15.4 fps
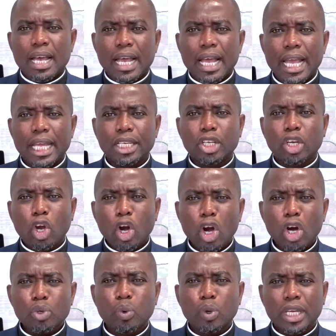And
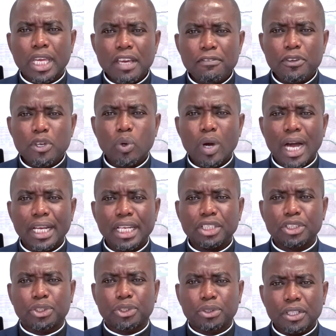God will give you an
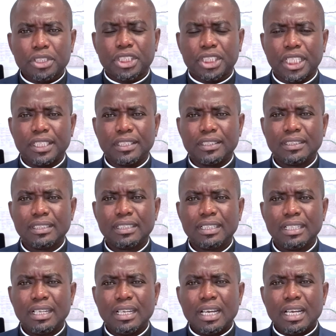instruction
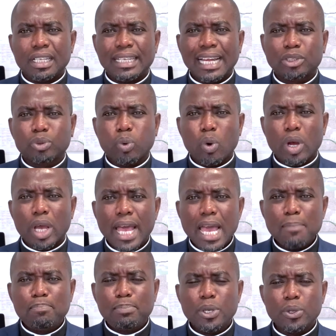that will
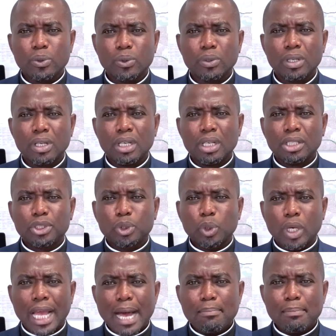help you
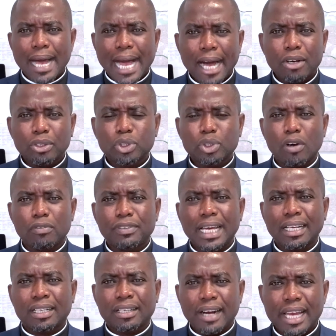to come out of
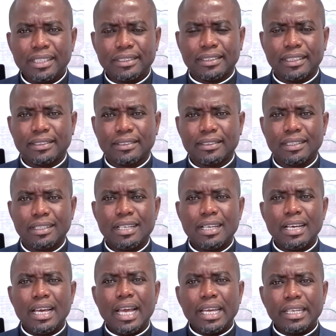that crisis
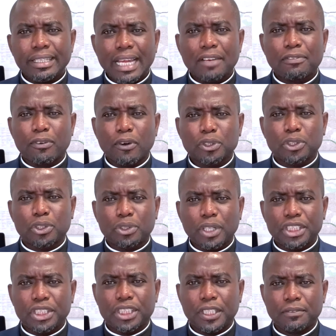and that
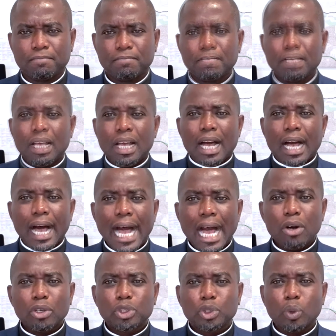frustration.
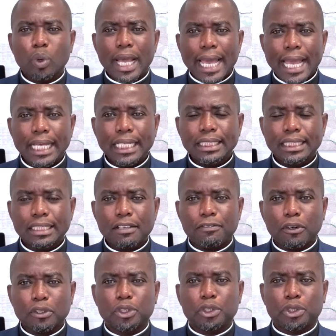How to end
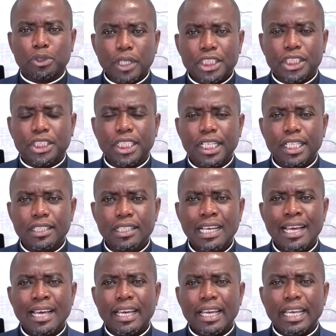frustration
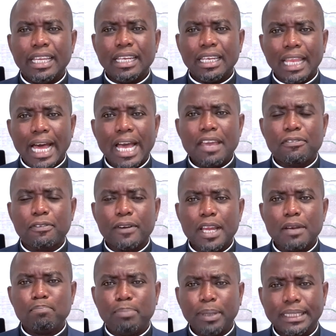in life
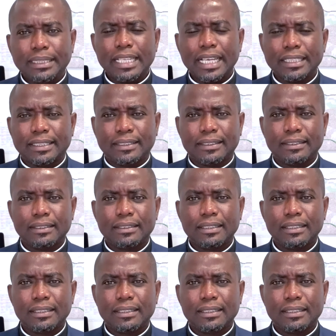and business.